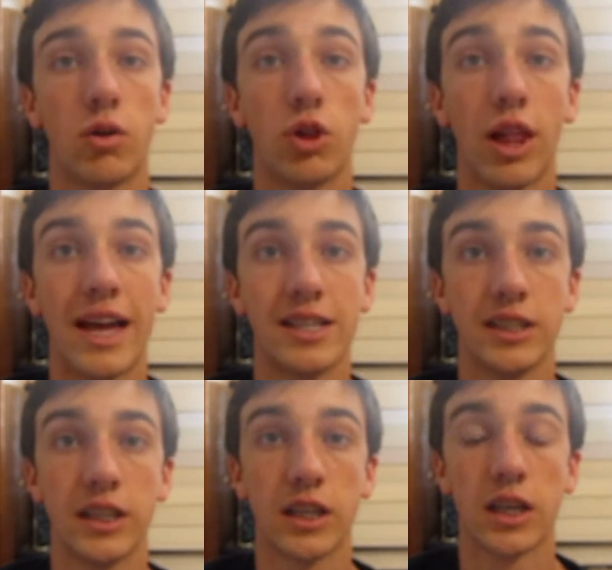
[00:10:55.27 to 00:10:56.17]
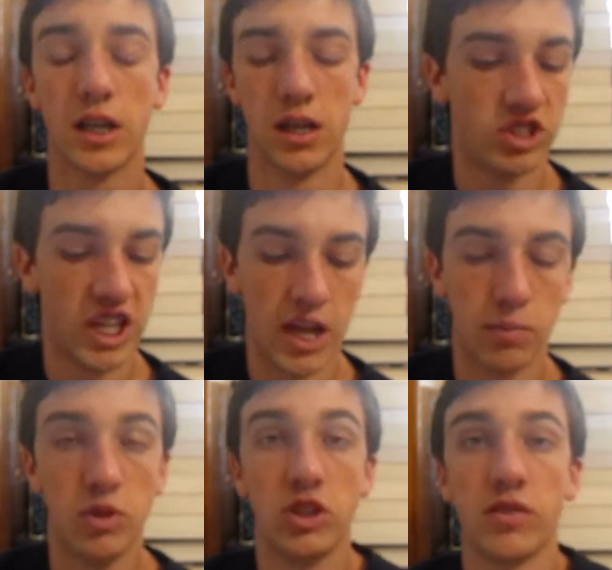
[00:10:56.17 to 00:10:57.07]
classic
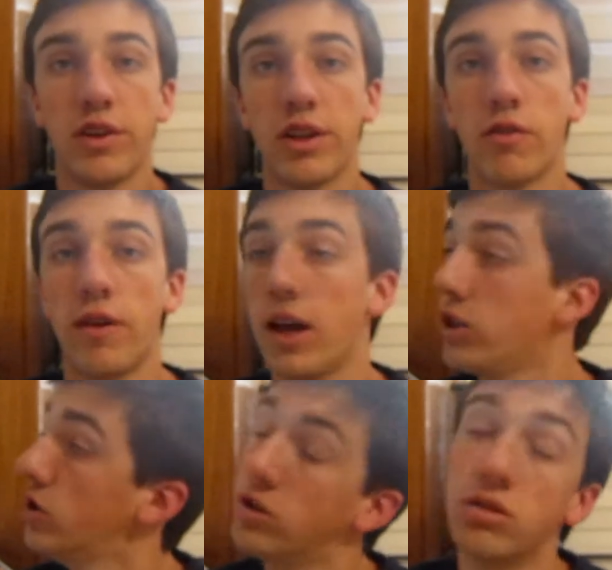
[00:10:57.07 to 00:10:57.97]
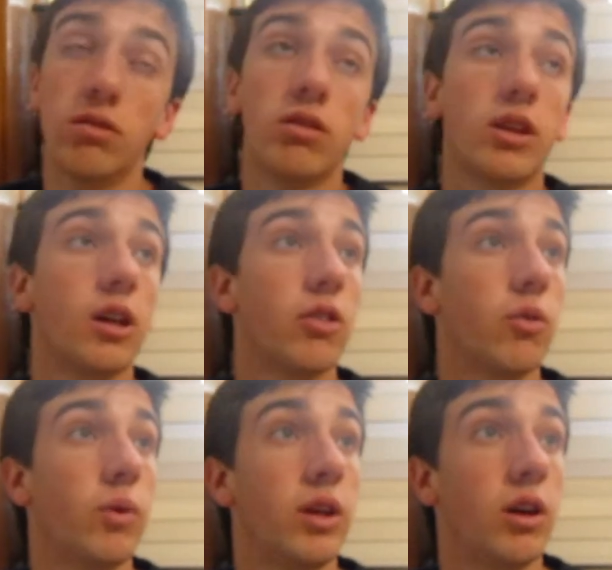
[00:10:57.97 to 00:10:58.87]
sad music video fashion, just looking out
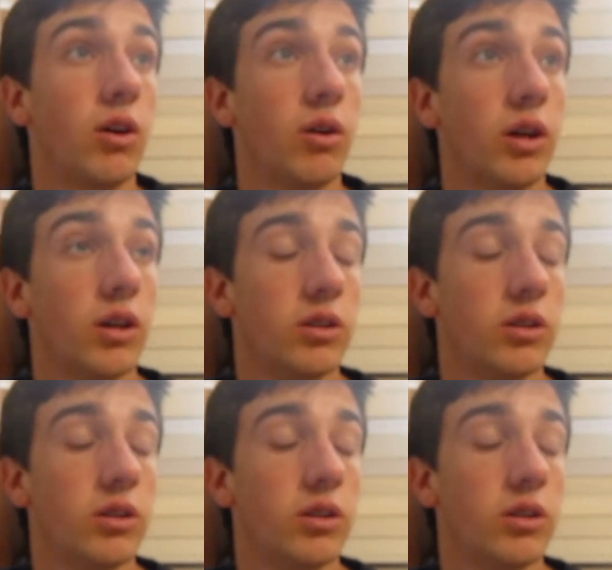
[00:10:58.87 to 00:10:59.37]
the window,